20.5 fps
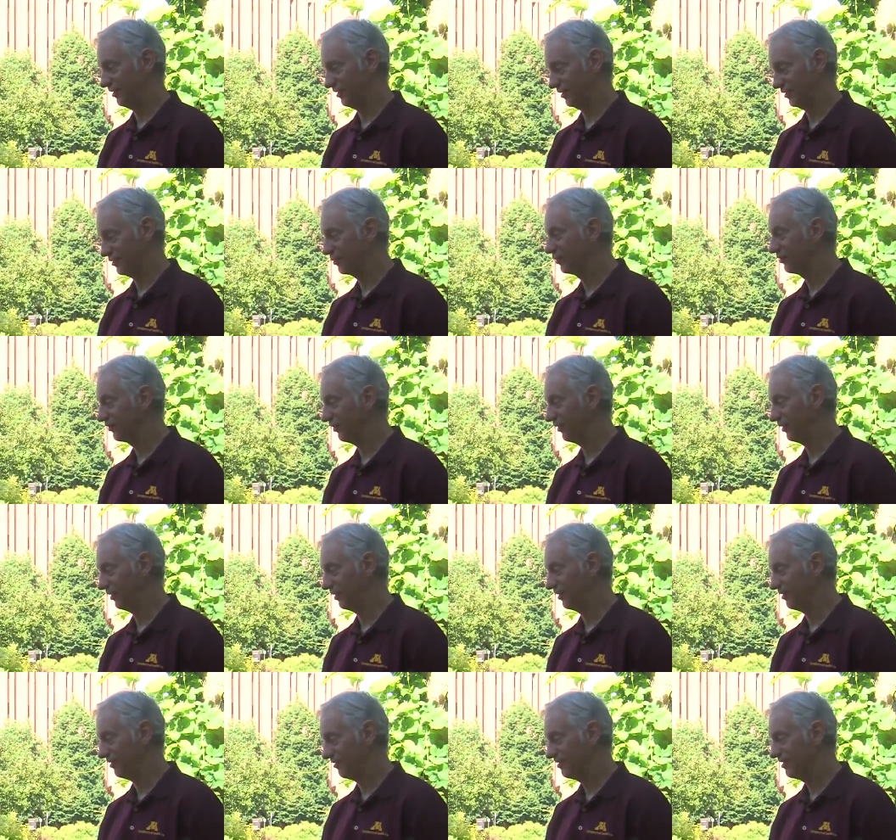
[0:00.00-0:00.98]
a
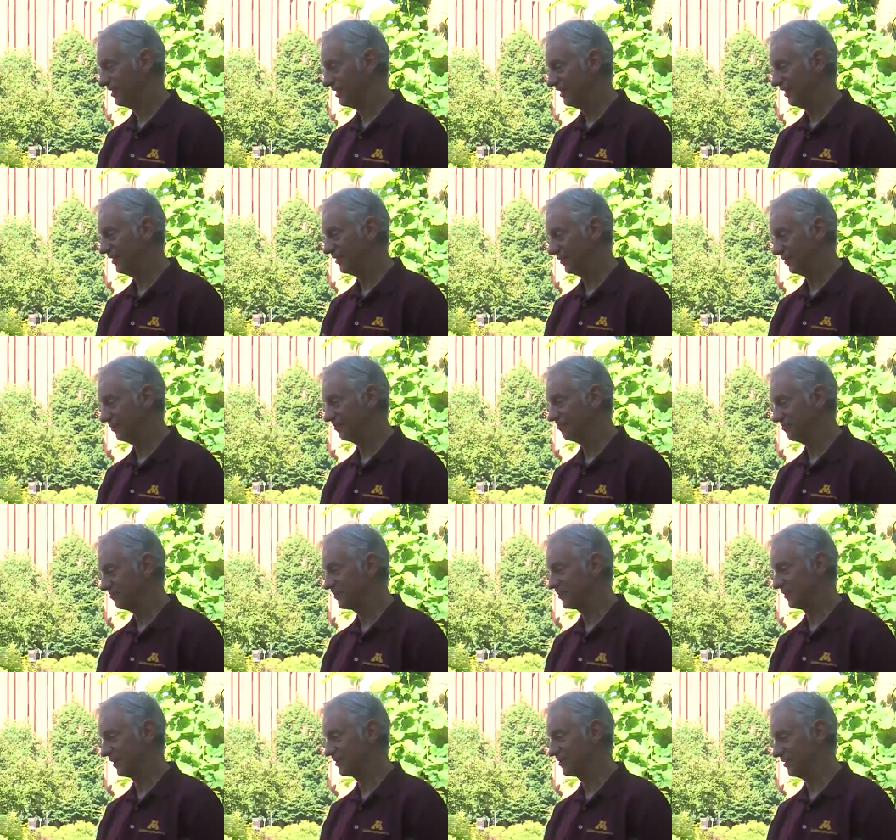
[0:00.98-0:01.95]
useful, you know,
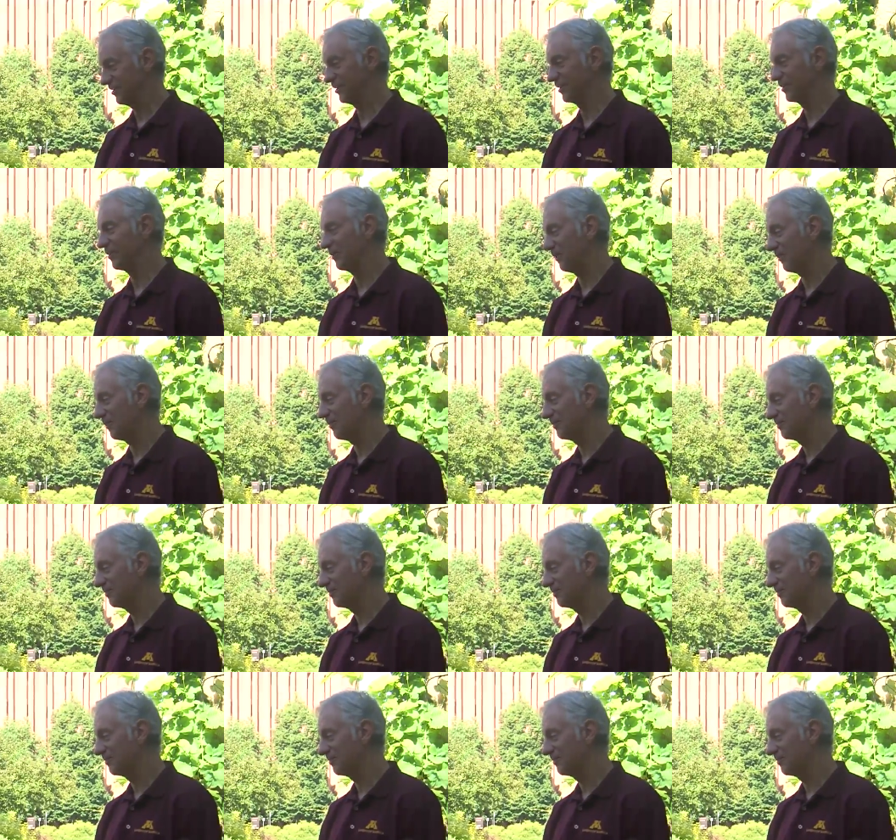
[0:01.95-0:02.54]
direction to go.